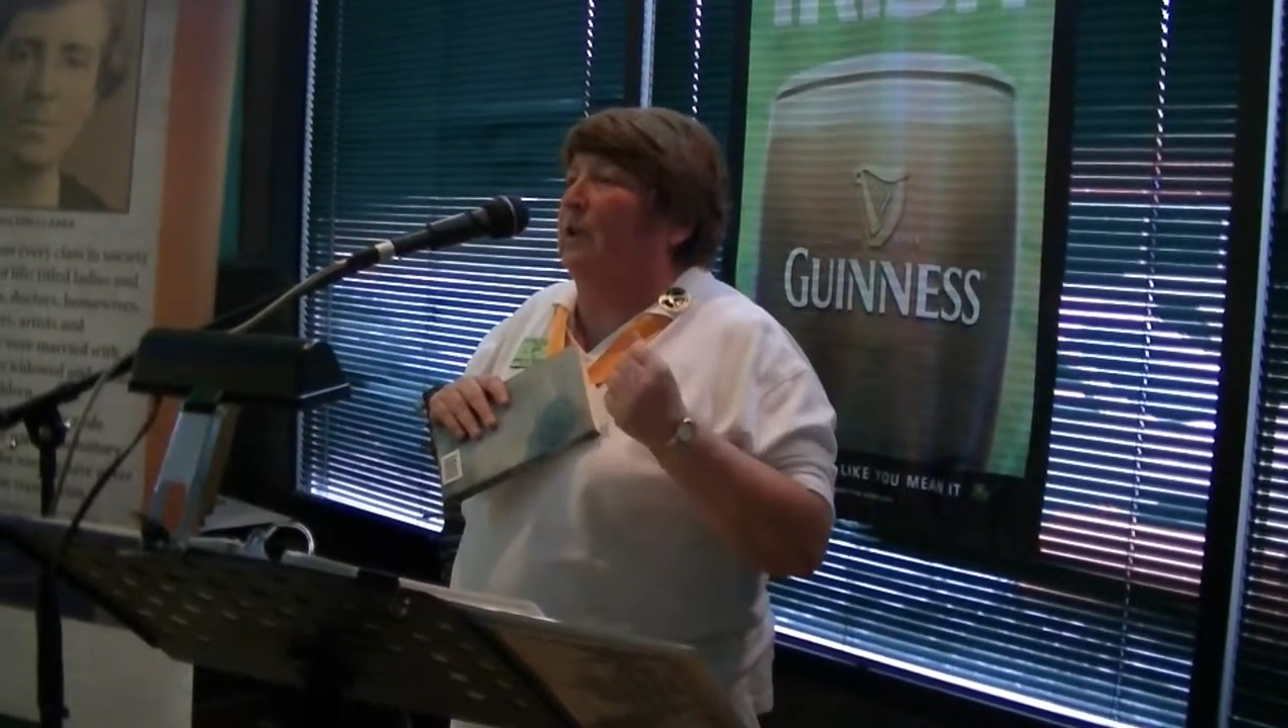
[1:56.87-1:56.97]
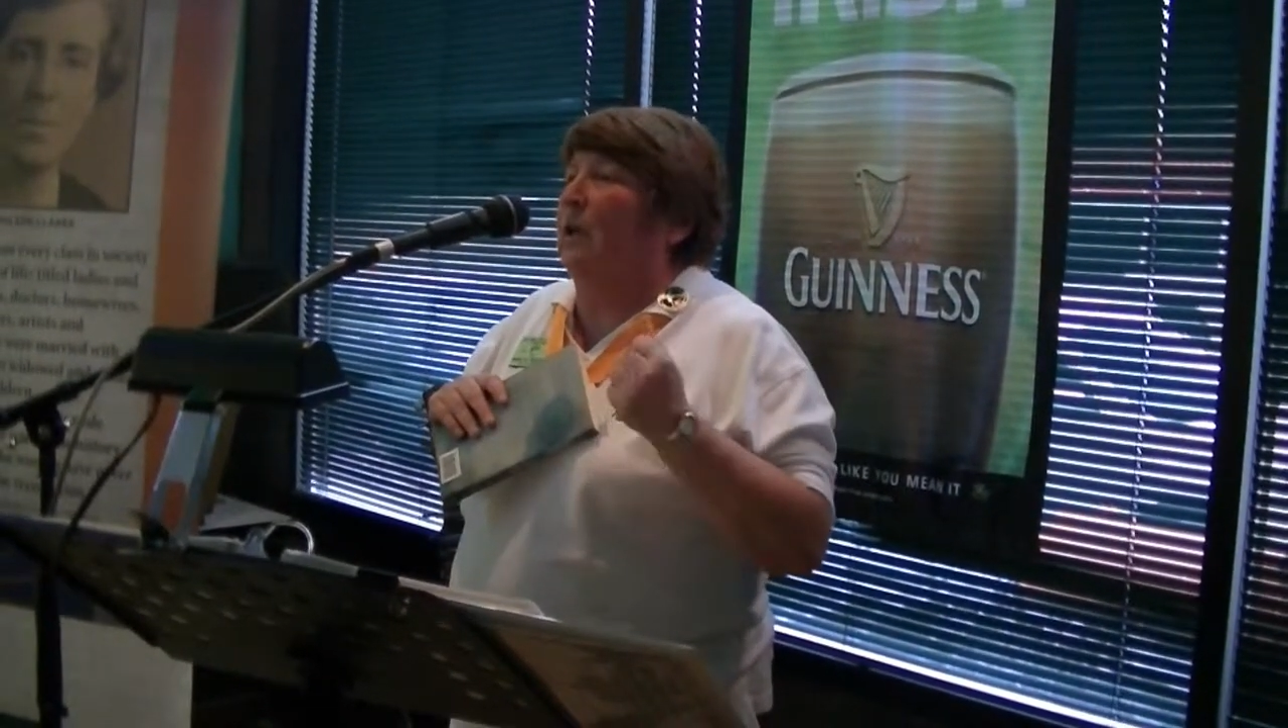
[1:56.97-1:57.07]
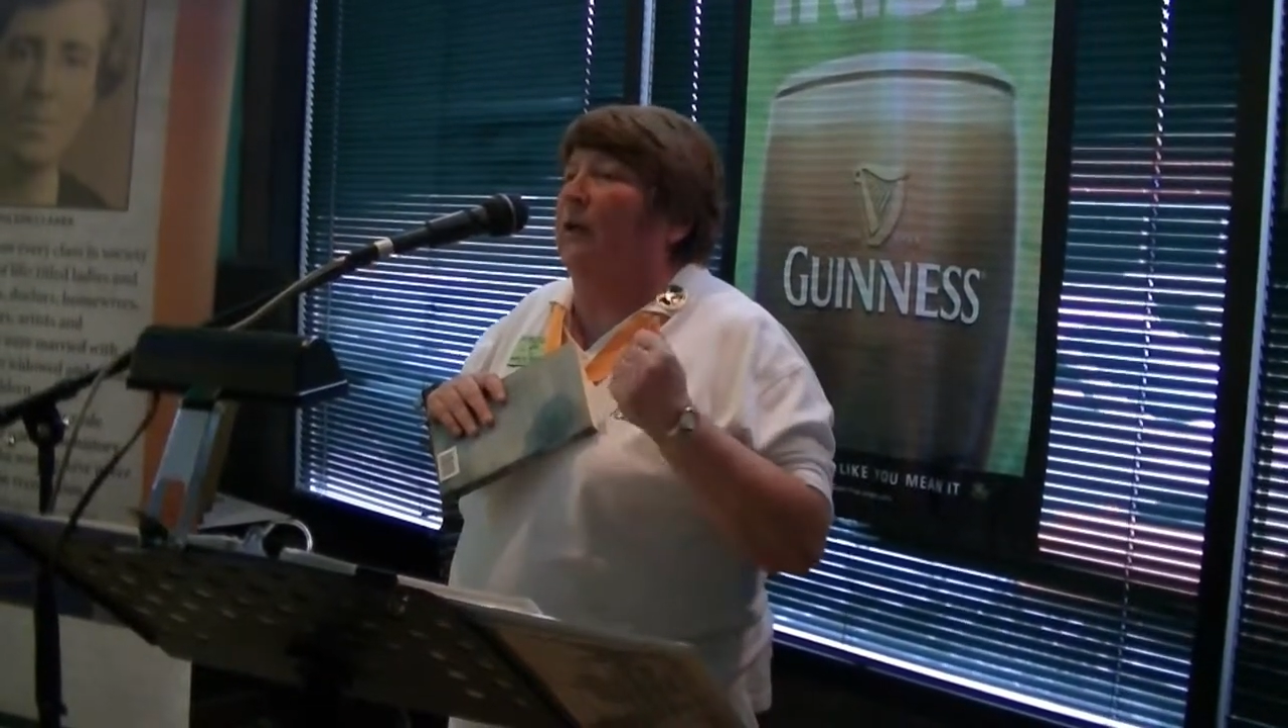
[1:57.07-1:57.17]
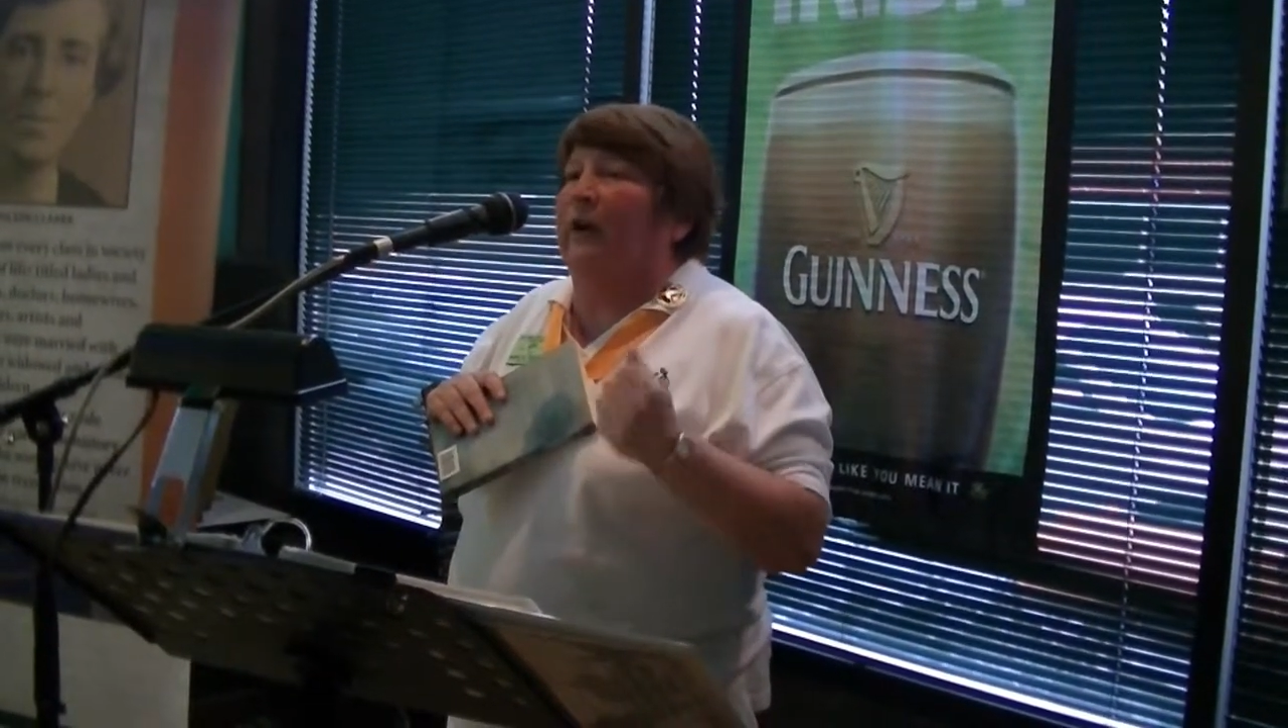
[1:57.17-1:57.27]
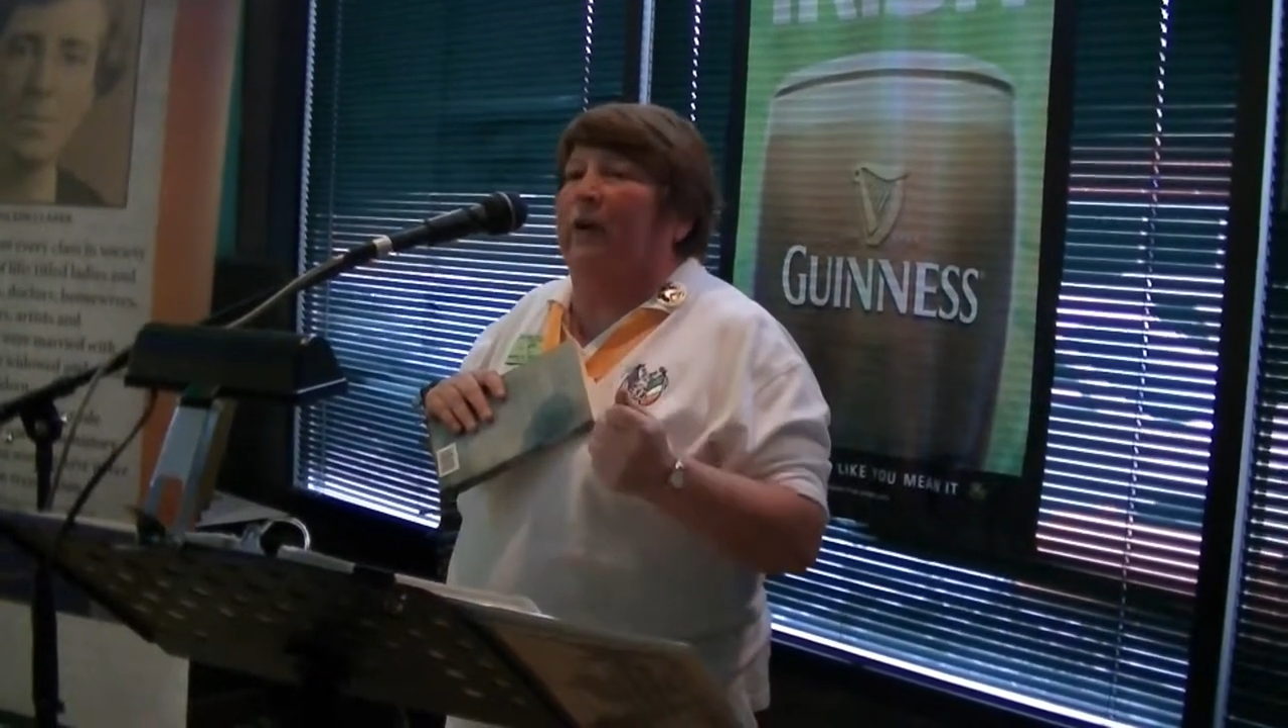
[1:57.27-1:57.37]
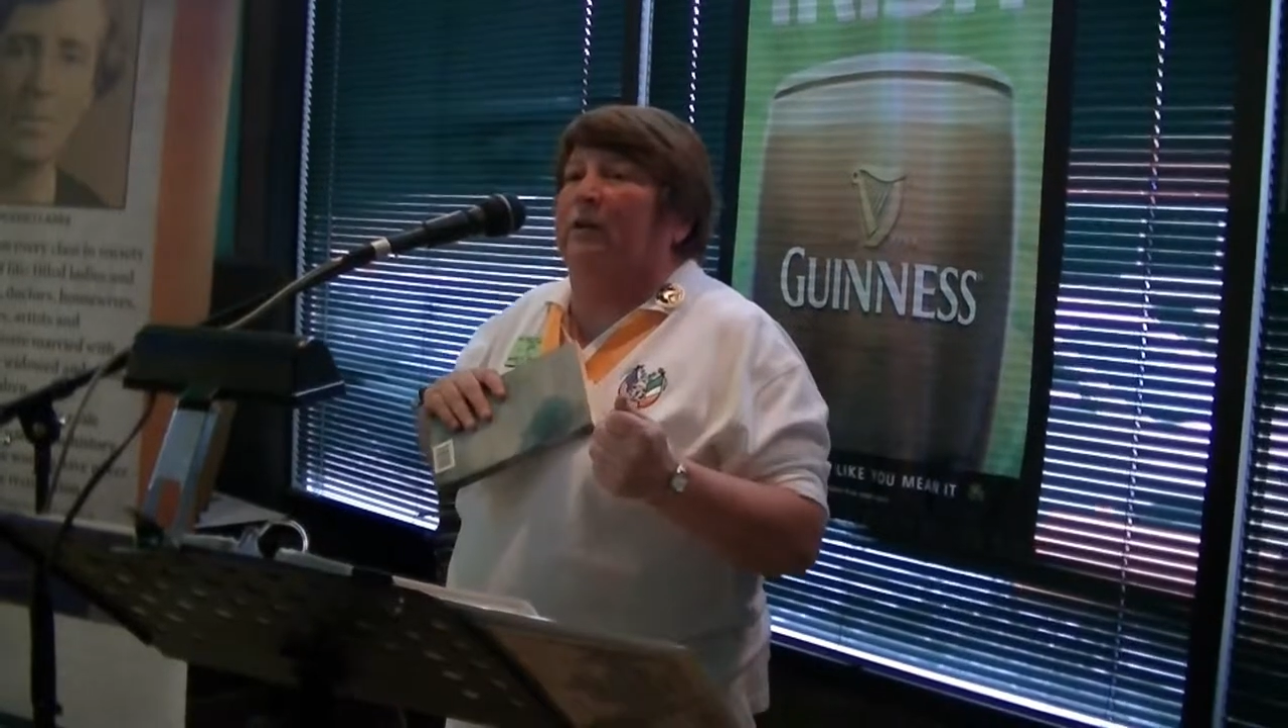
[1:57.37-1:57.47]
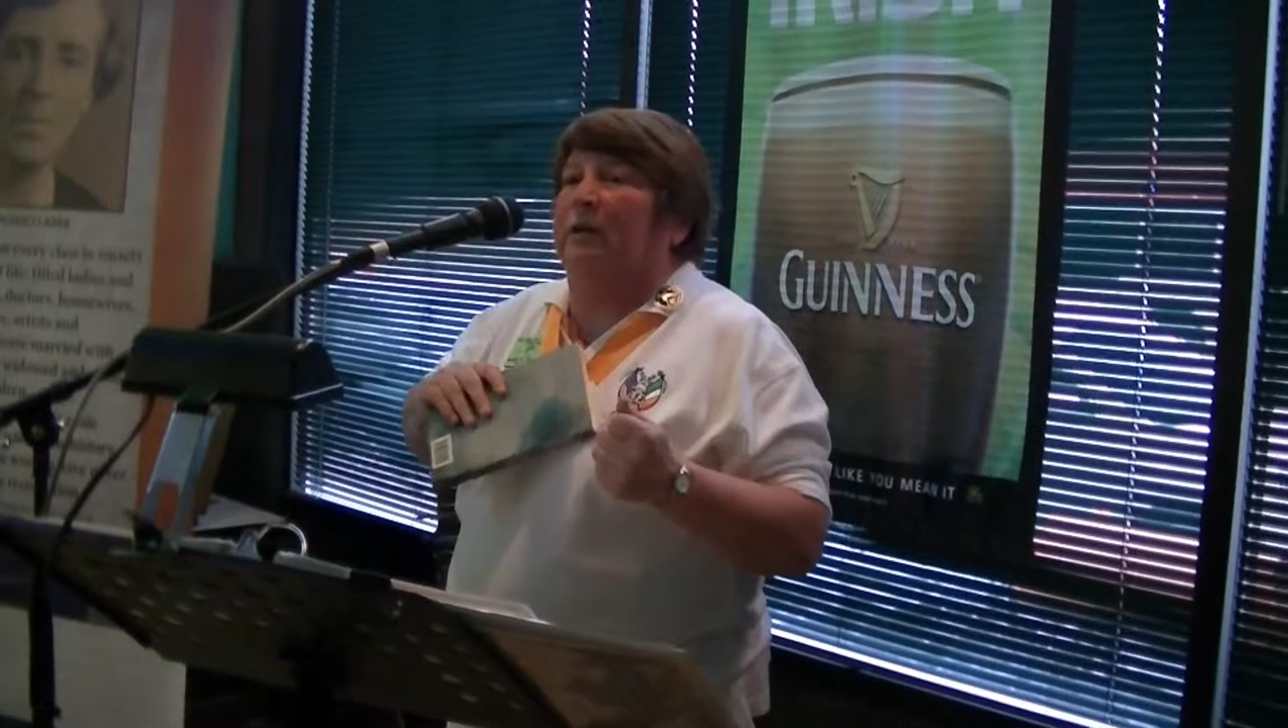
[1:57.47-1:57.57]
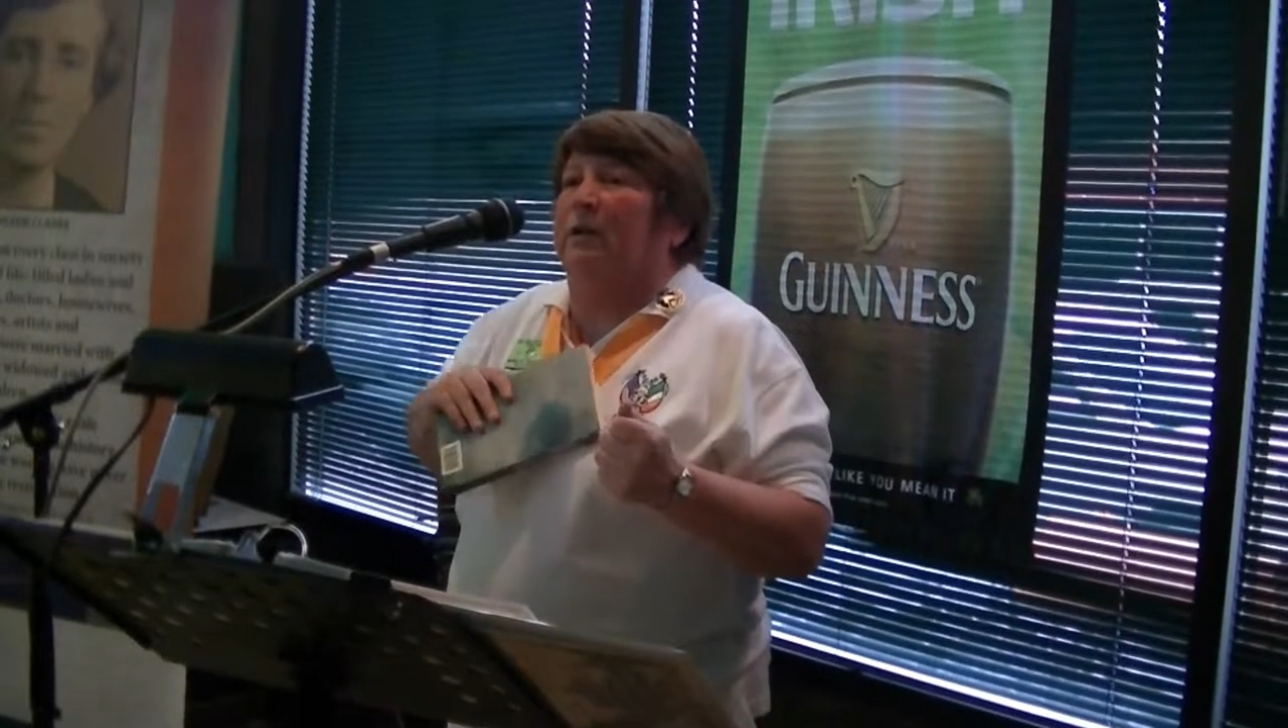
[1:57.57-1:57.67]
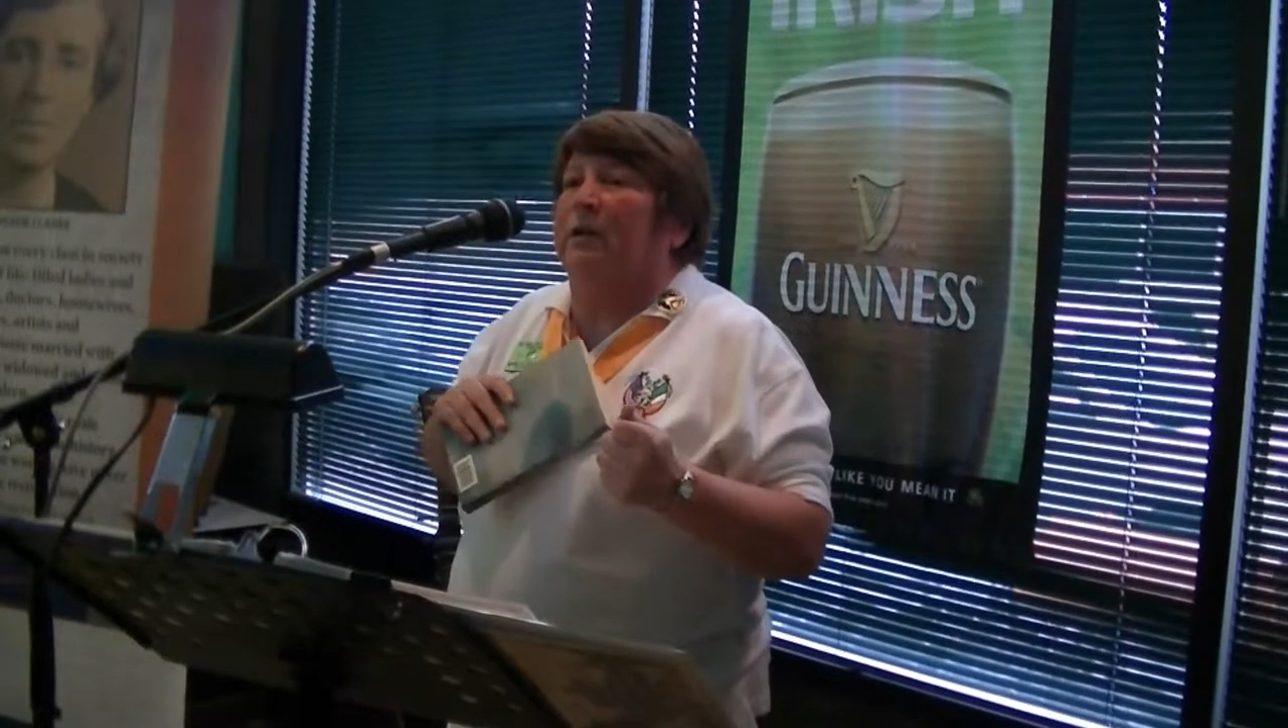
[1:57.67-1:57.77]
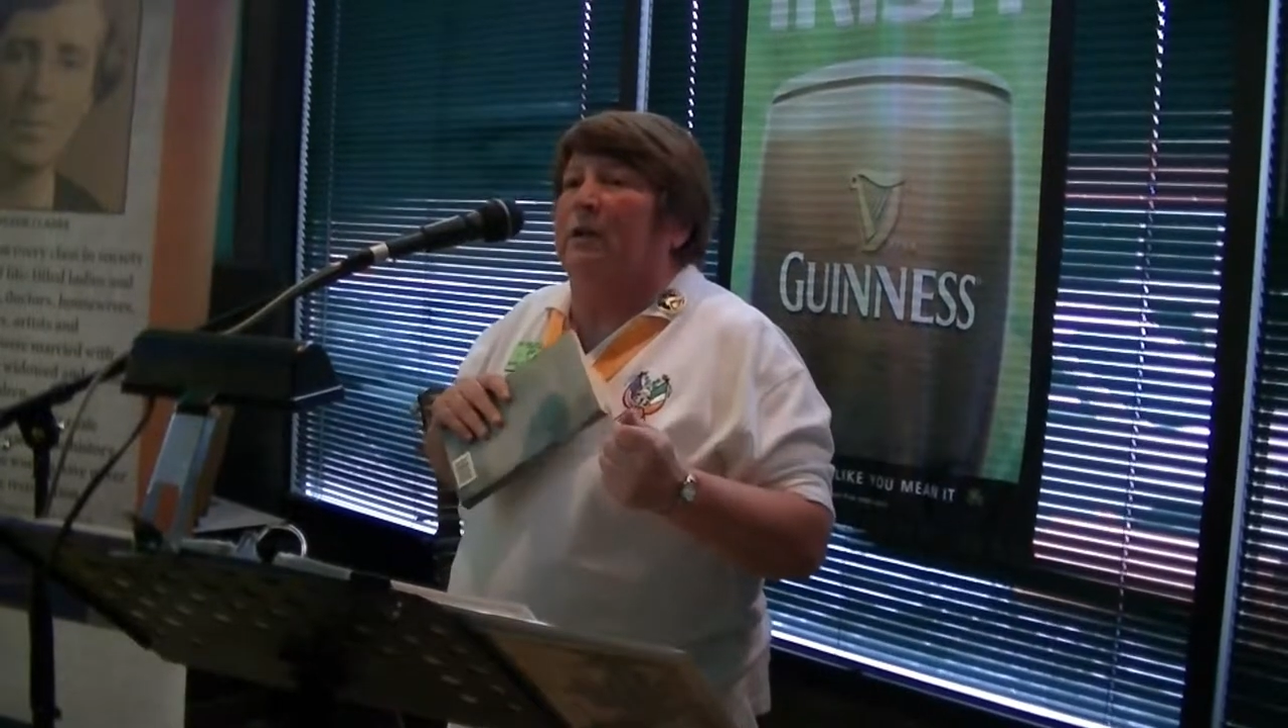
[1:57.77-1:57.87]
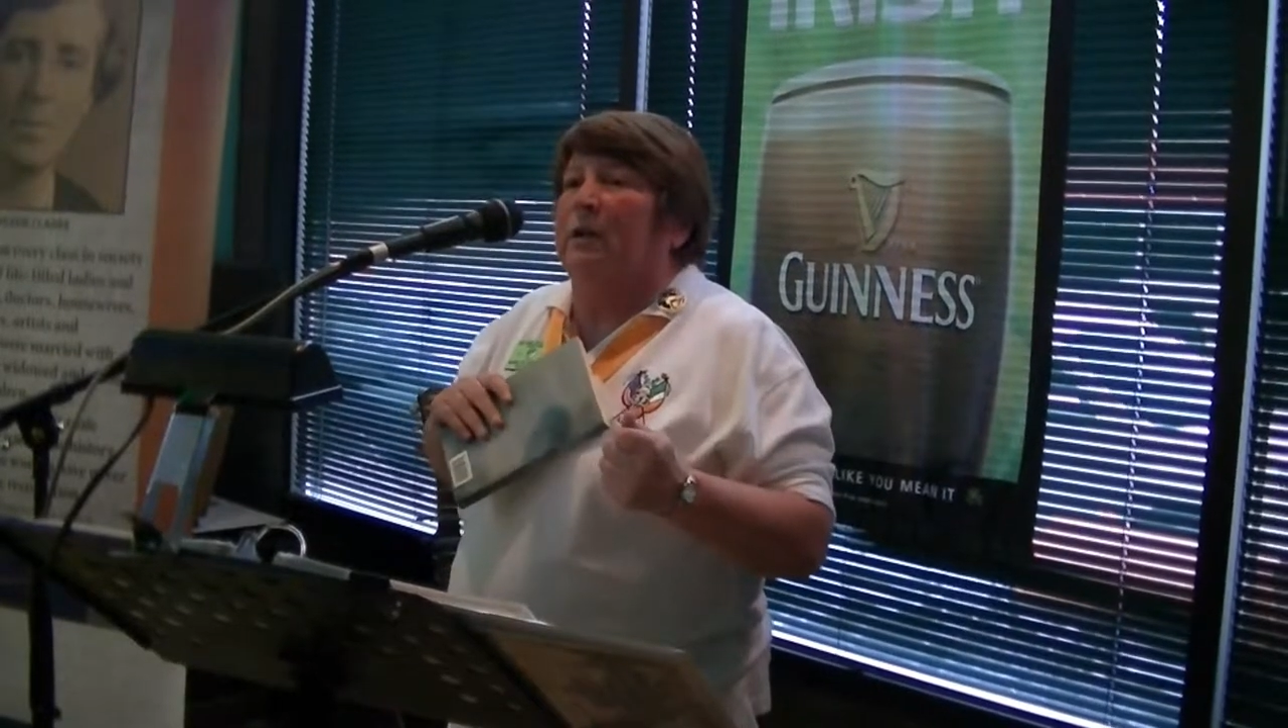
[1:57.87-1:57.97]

of Ireland.